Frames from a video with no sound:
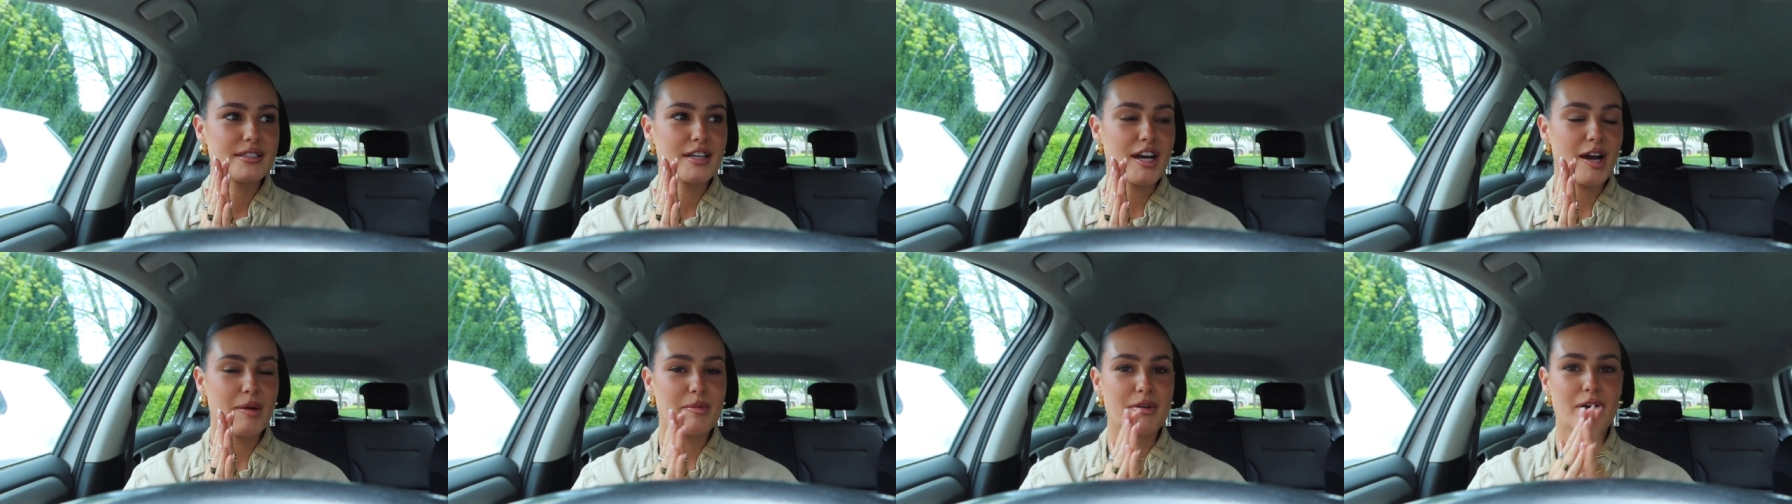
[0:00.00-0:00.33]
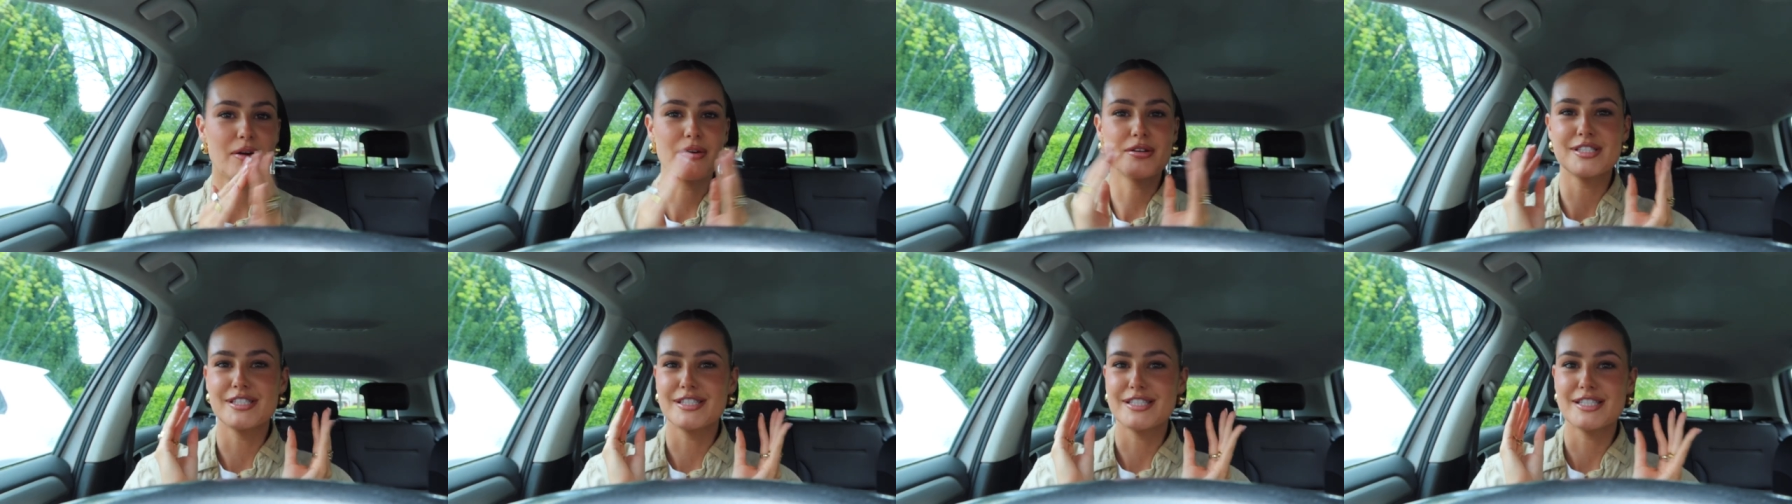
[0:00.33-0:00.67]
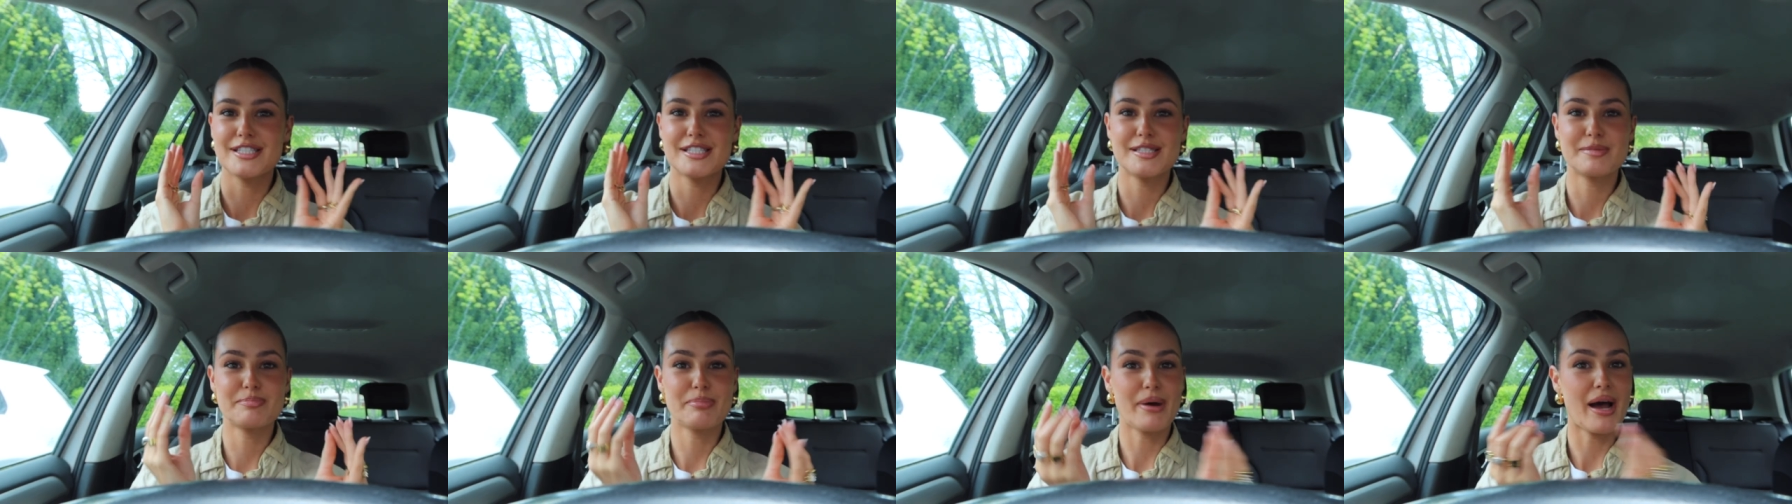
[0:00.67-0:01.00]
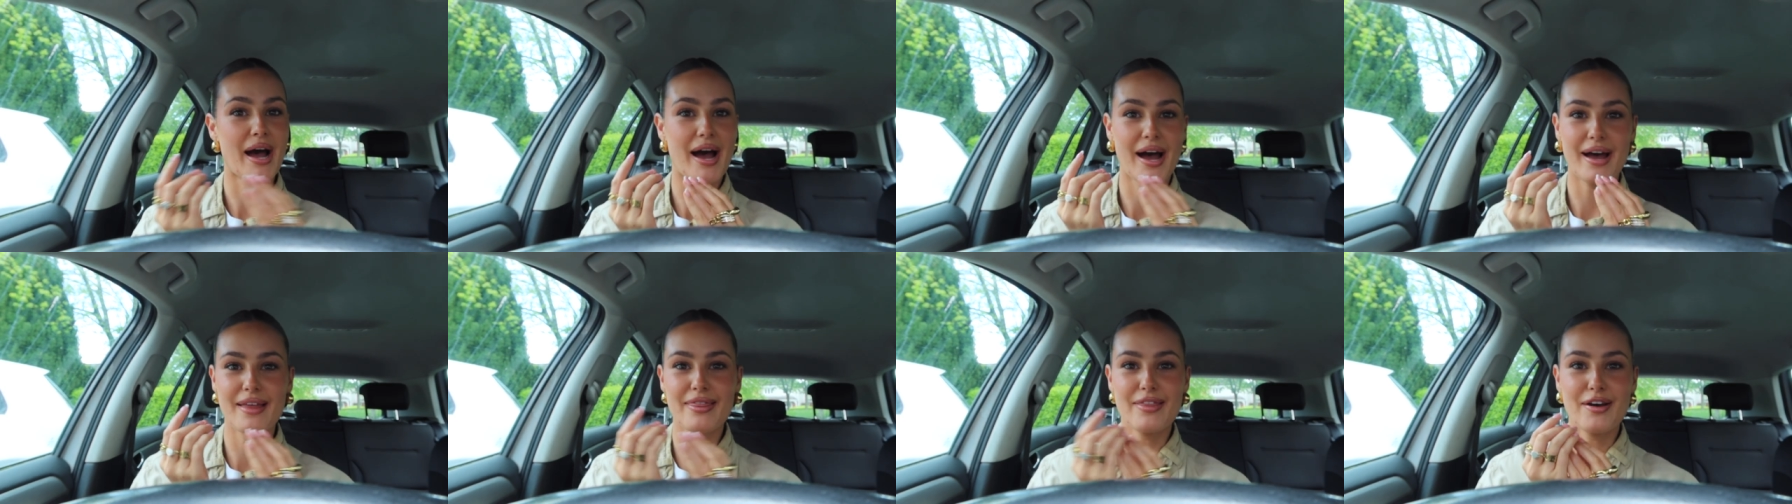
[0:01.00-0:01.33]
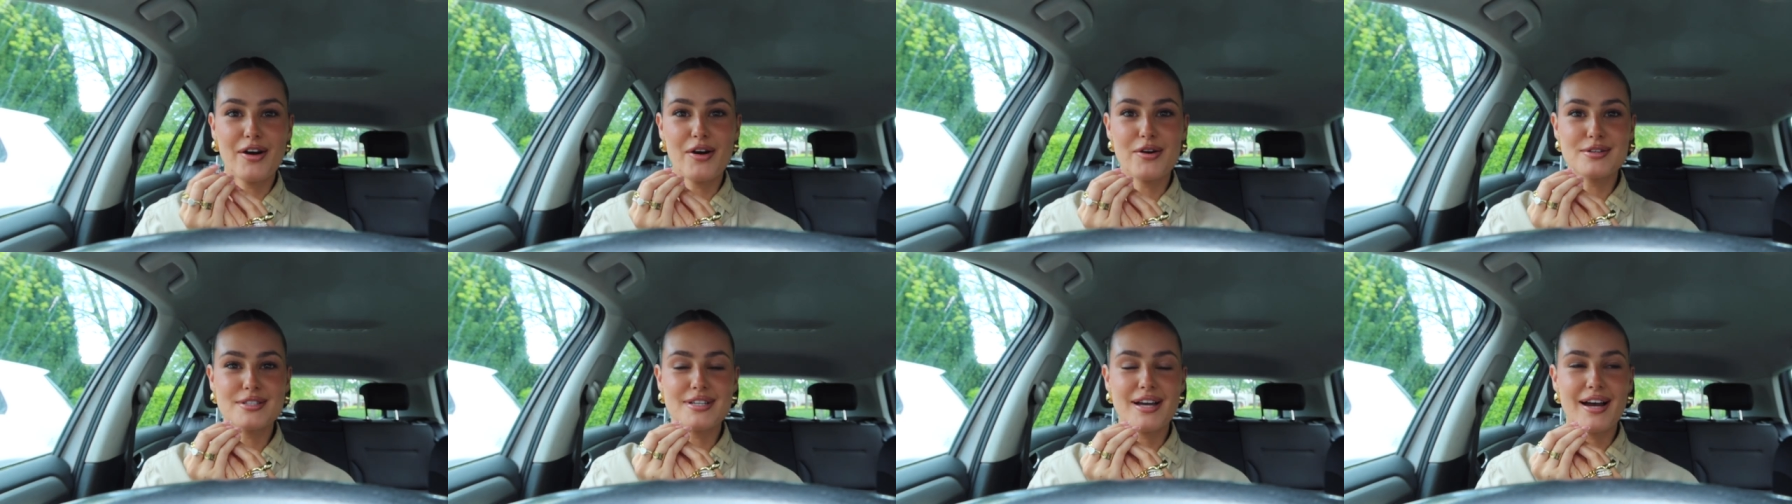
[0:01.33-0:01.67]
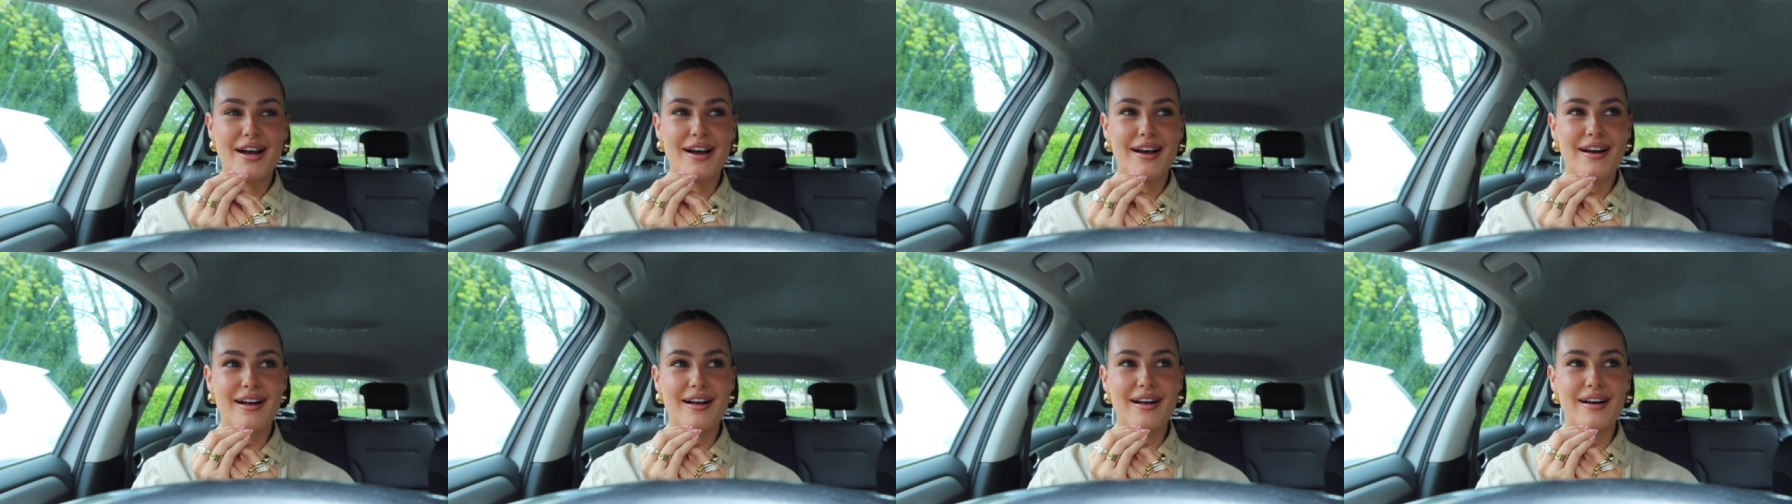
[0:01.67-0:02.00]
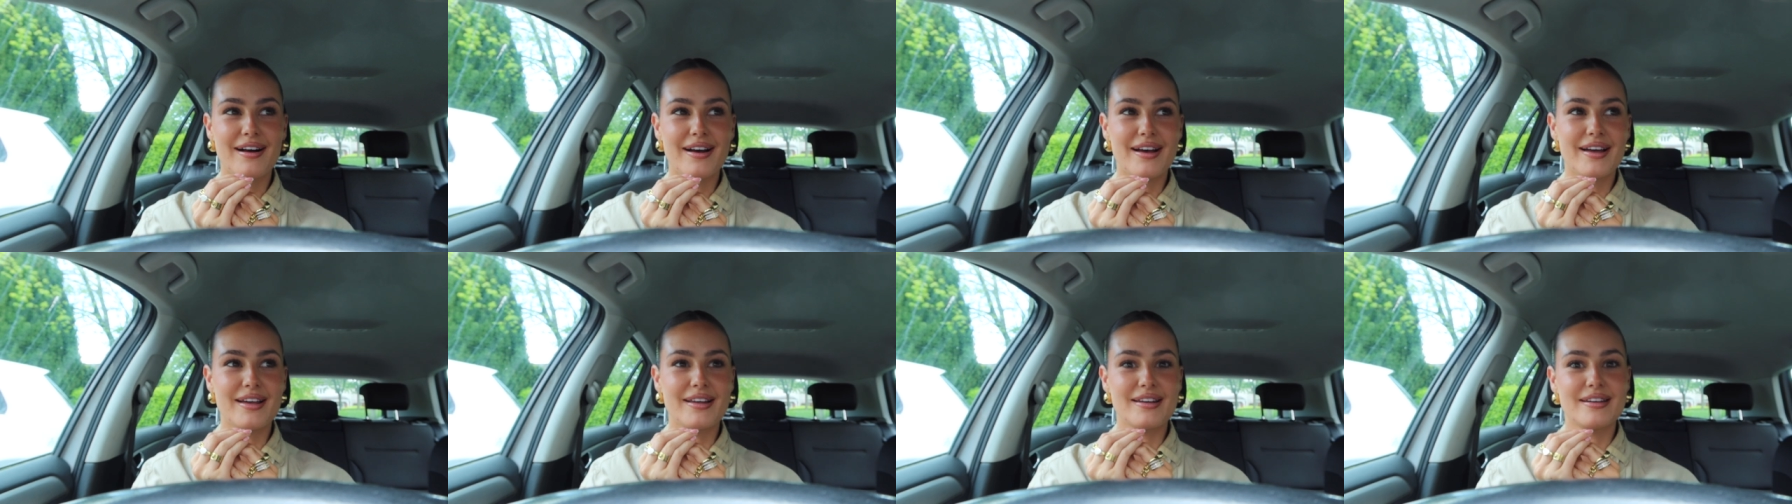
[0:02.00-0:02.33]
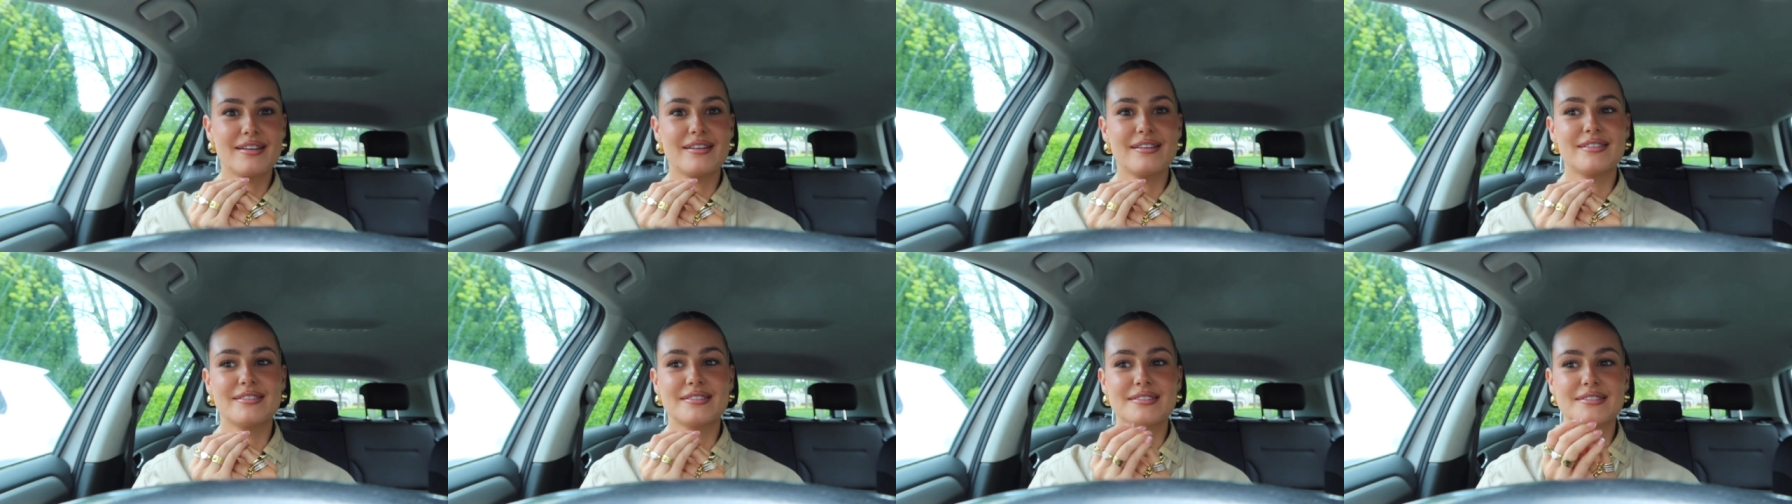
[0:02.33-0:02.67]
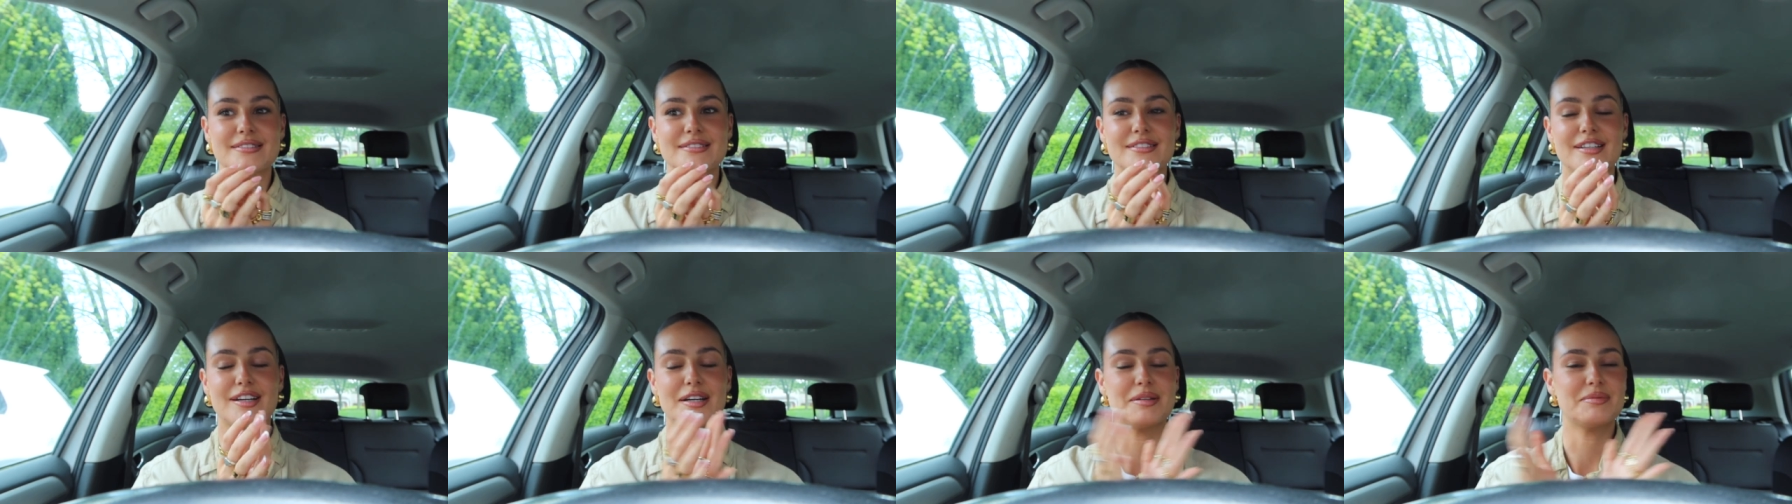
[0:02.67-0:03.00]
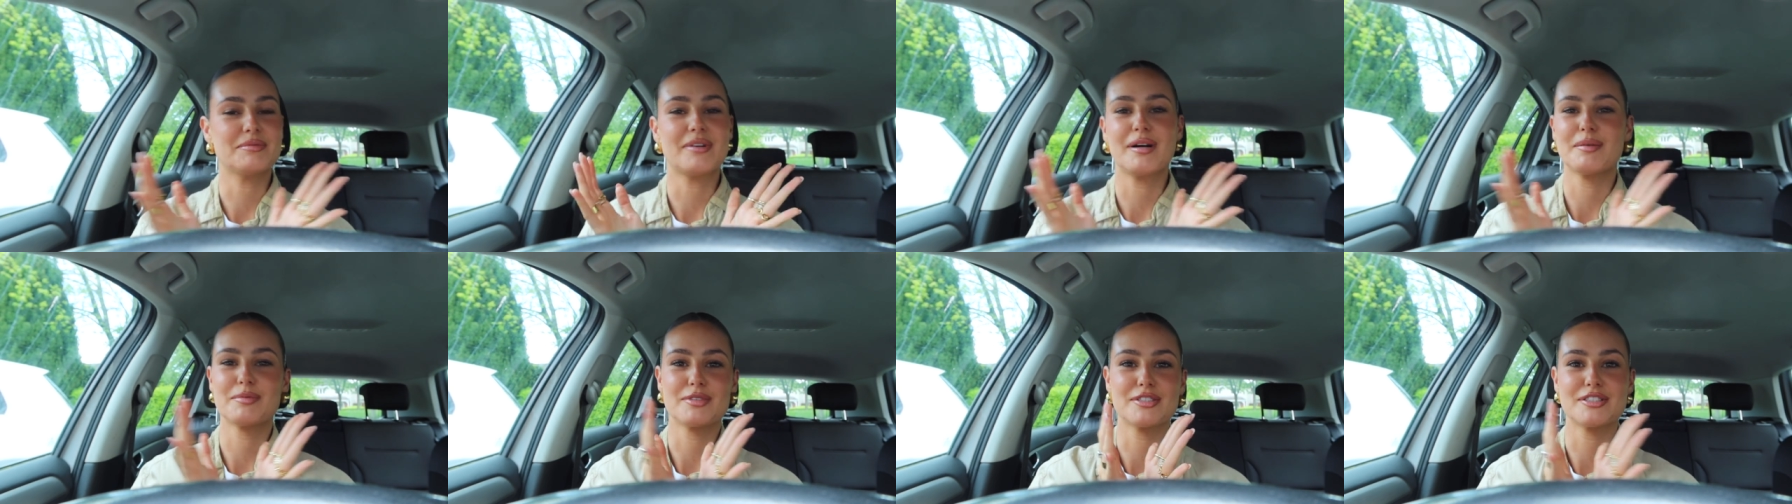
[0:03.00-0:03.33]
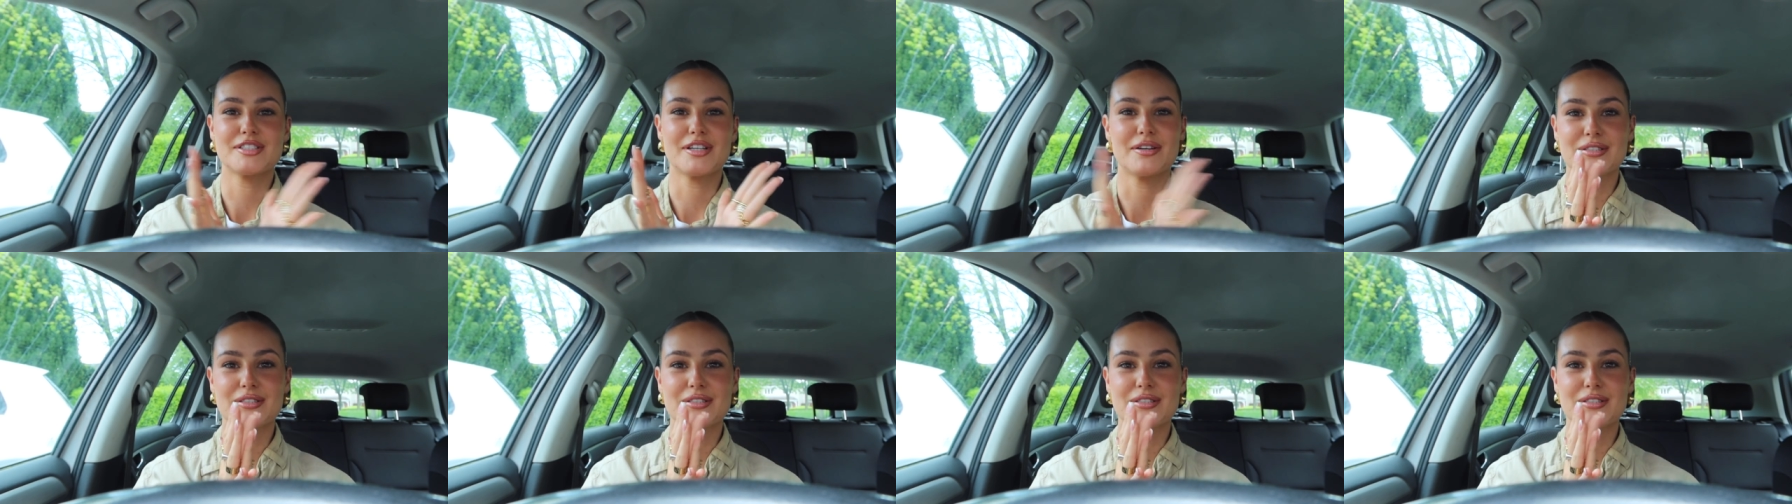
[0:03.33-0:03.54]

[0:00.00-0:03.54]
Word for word: I'm going to the spa in the hotel and I'm, I'm just so